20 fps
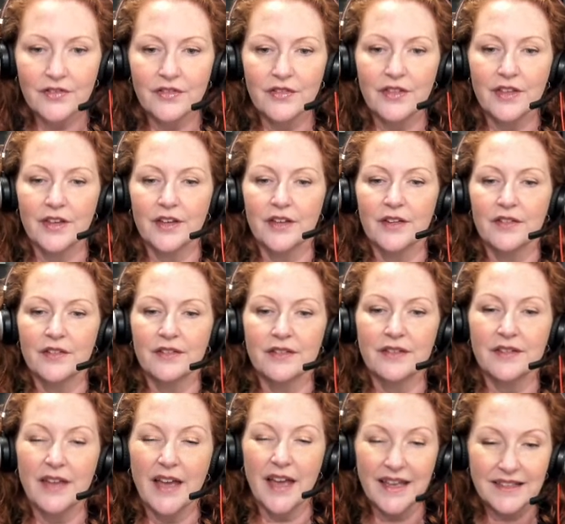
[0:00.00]
the
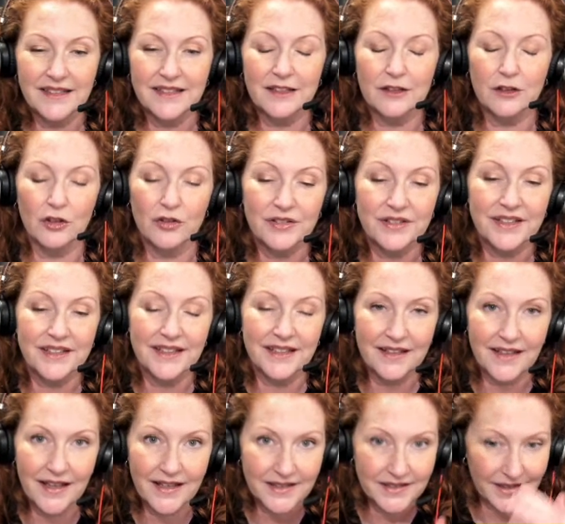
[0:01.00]
S looks like
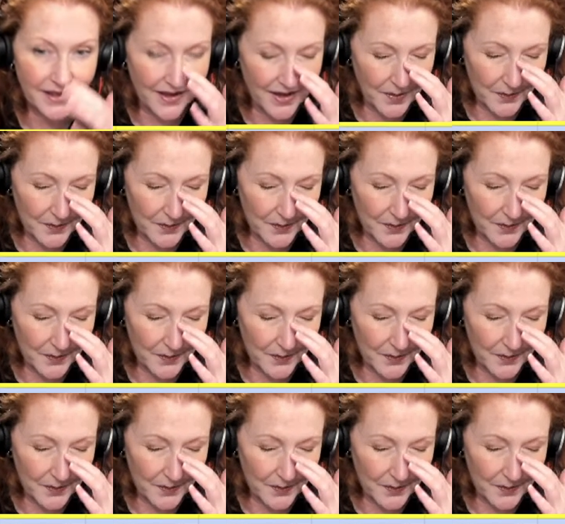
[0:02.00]
an S,